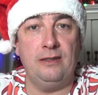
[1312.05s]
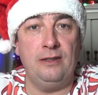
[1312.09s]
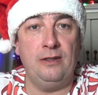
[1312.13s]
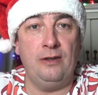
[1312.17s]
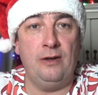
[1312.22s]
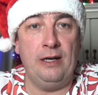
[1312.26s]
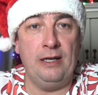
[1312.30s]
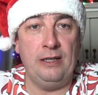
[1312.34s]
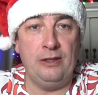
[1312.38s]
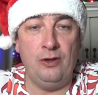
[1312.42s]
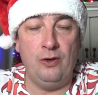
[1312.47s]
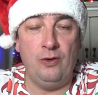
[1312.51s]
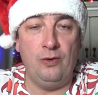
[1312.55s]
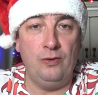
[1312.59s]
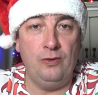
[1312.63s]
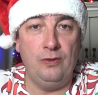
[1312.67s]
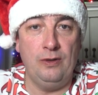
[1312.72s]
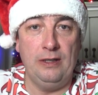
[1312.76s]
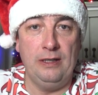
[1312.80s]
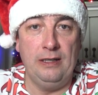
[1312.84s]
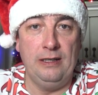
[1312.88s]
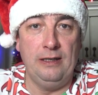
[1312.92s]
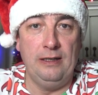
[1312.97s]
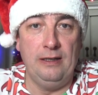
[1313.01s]
You know, I
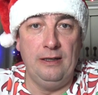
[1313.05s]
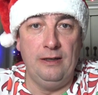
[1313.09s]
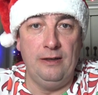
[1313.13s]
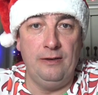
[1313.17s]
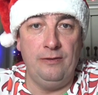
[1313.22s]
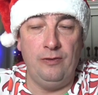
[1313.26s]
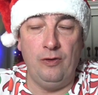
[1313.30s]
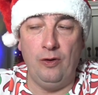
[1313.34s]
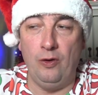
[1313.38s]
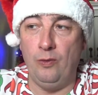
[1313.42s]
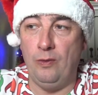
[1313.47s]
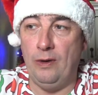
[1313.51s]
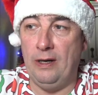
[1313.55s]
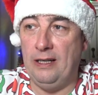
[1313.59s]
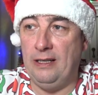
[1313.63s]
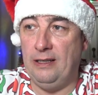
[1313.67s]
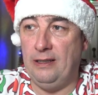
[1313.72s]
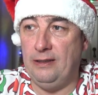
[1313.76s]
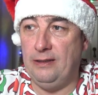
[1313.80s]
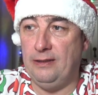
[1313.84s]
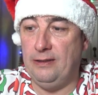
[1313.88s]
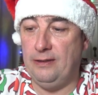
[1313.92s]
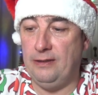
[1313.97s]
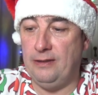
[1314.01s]
know full well